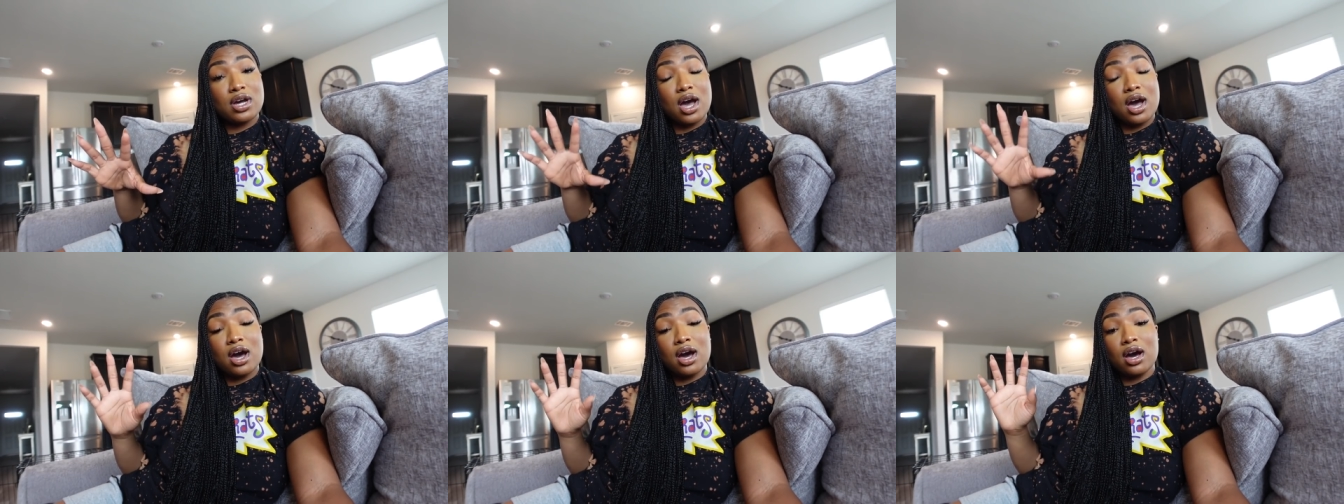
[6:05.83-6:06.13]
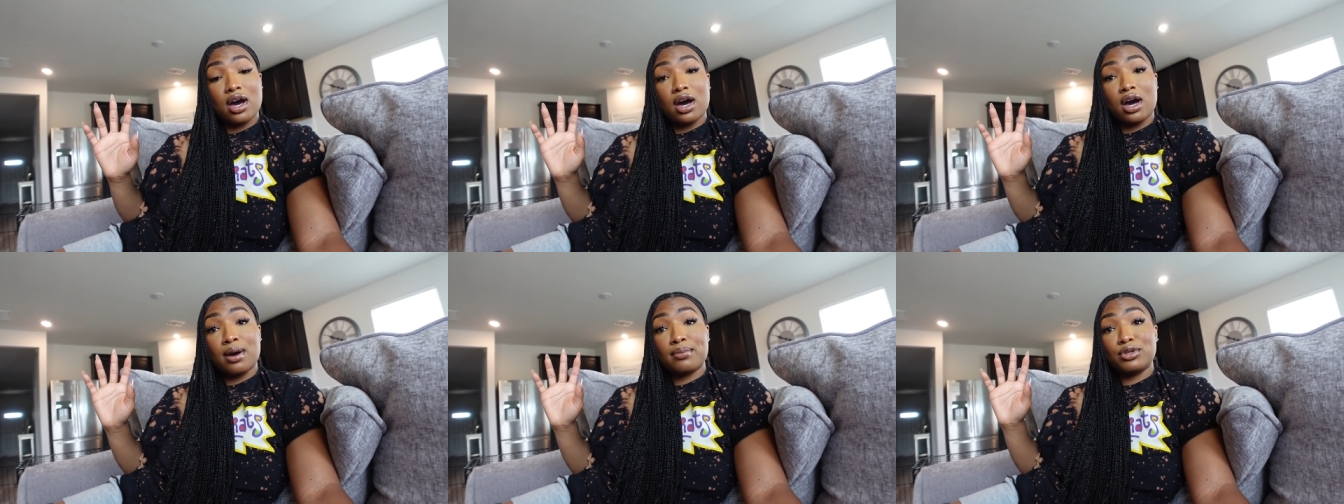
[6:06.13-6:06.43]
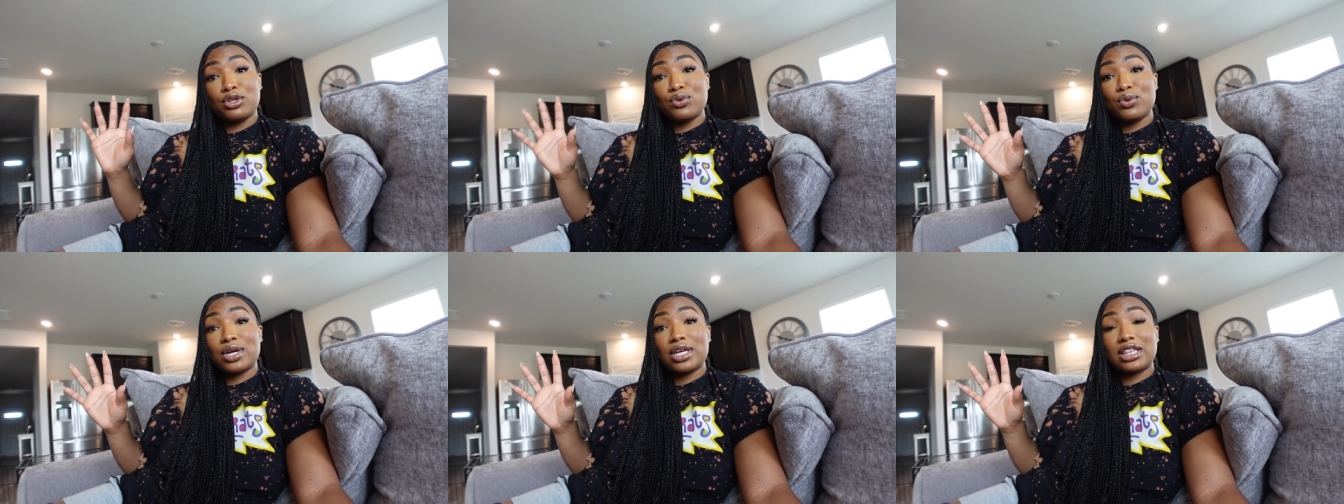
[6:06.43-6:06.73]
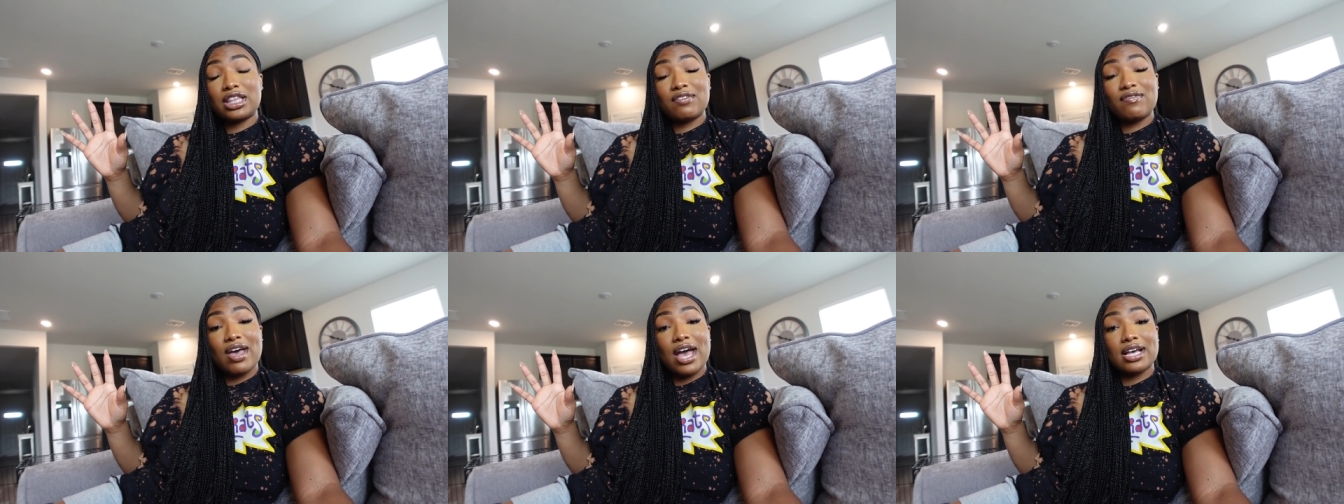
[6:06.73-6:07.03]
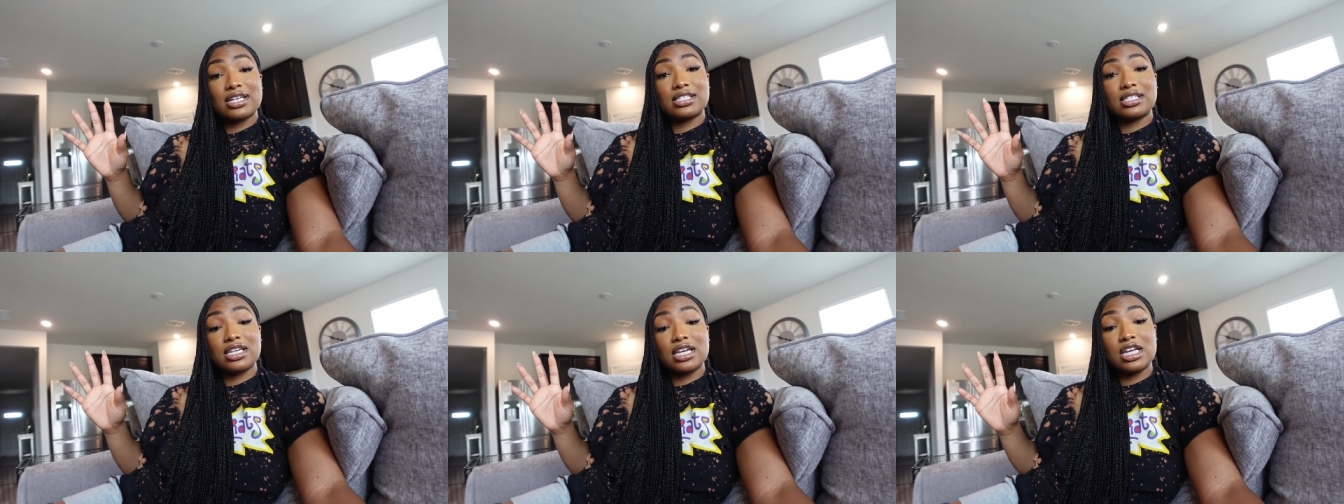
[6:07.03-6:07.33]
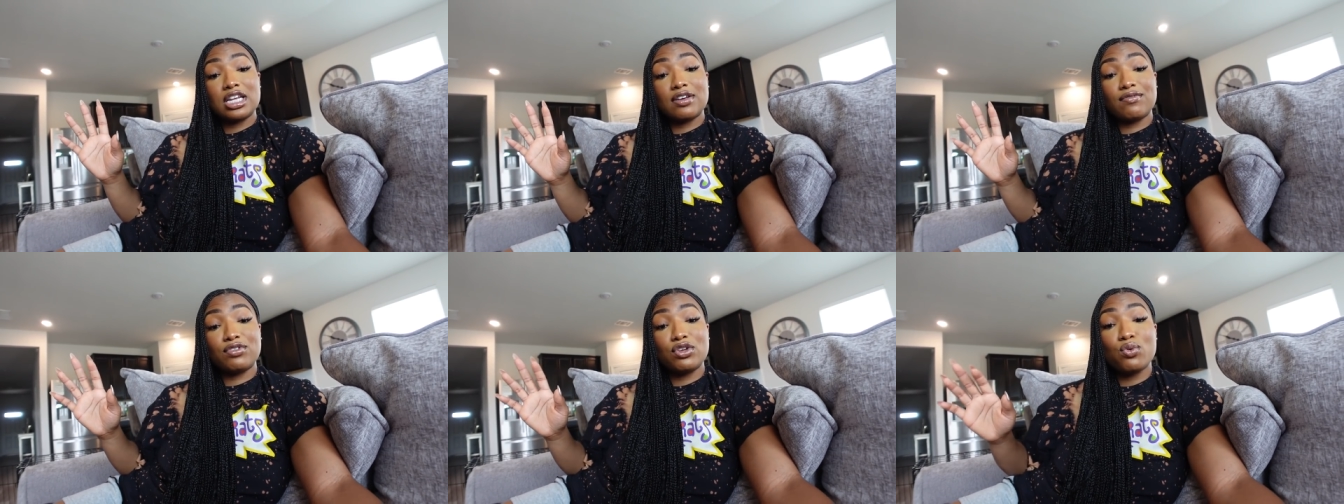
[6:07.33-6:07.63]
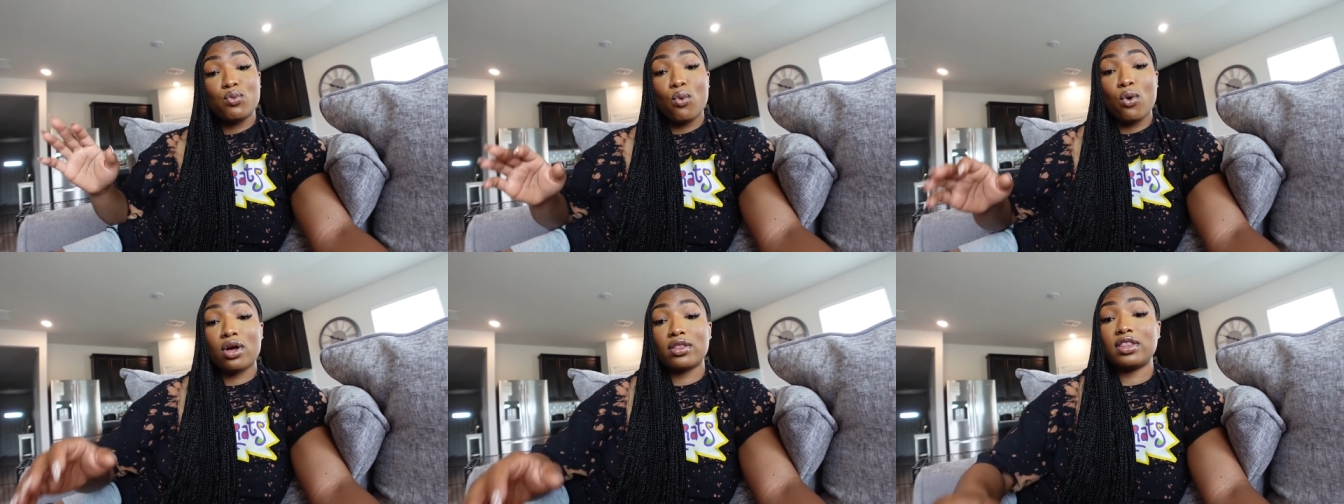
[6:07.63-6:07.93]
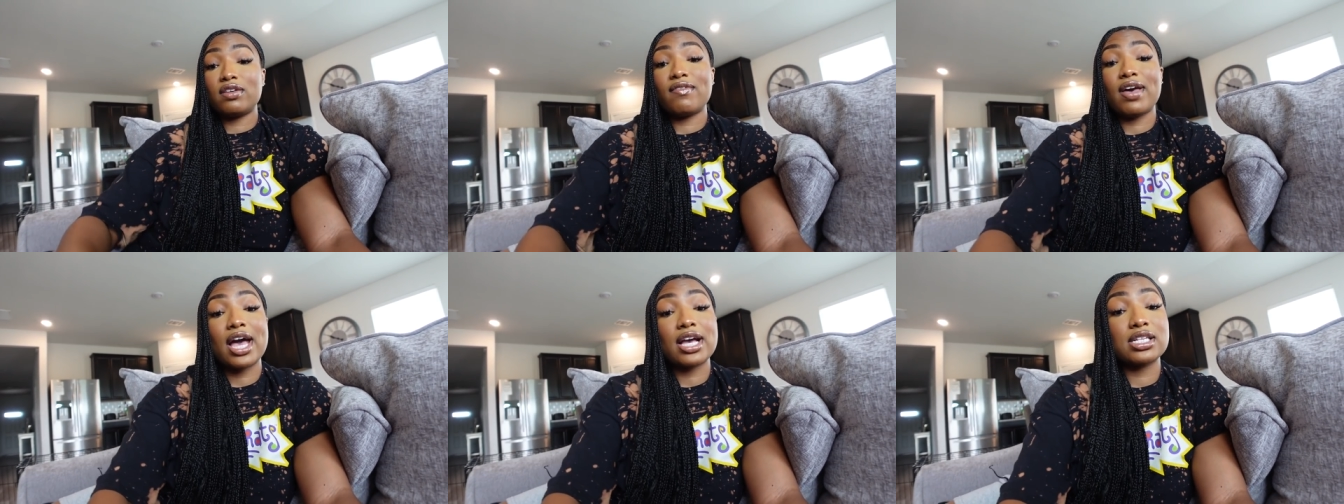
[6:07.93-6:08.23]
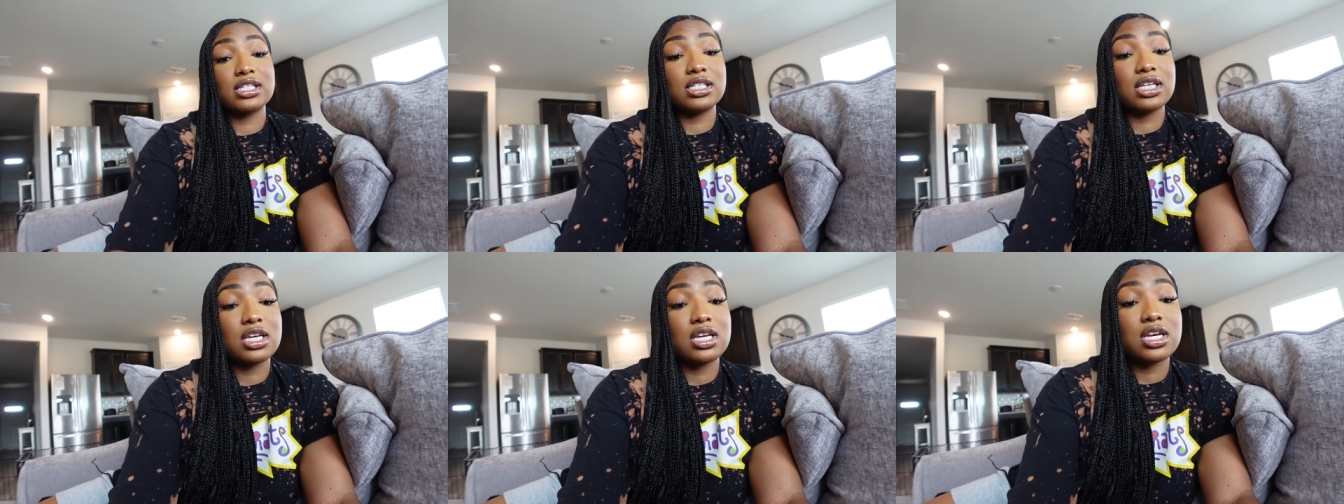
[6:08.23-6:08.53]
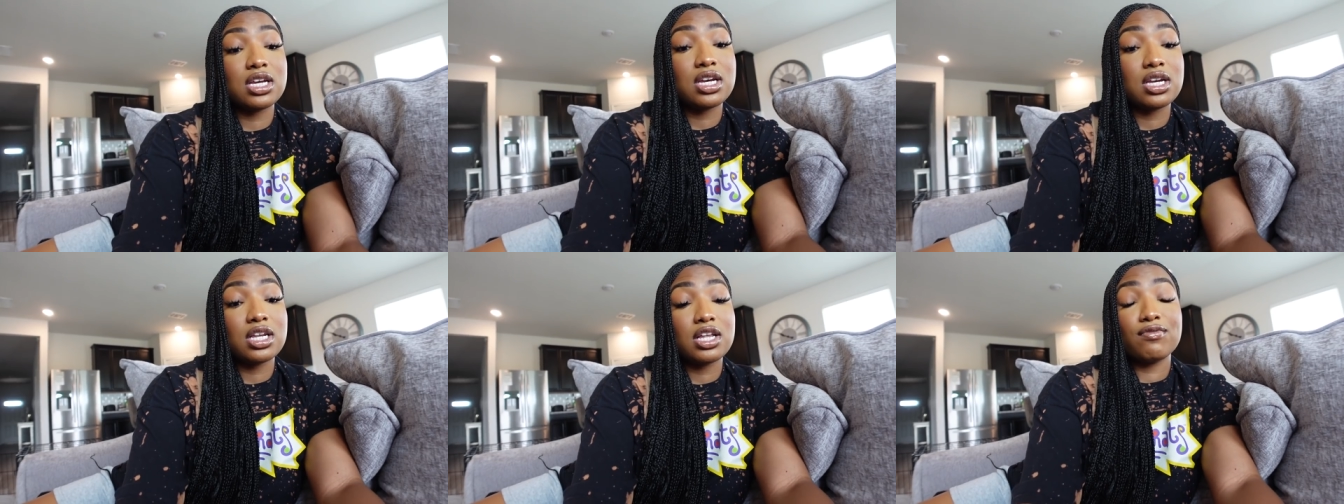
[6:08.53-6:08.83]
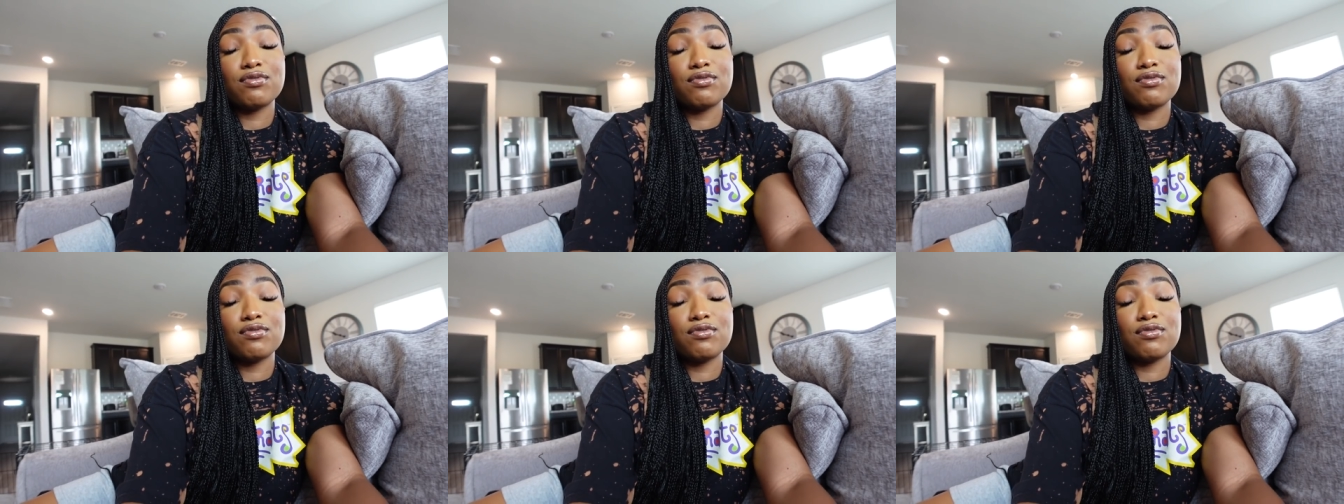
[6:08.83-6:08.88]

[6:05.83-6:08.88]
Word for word: Um, you get the vaccine if you want the vaccine.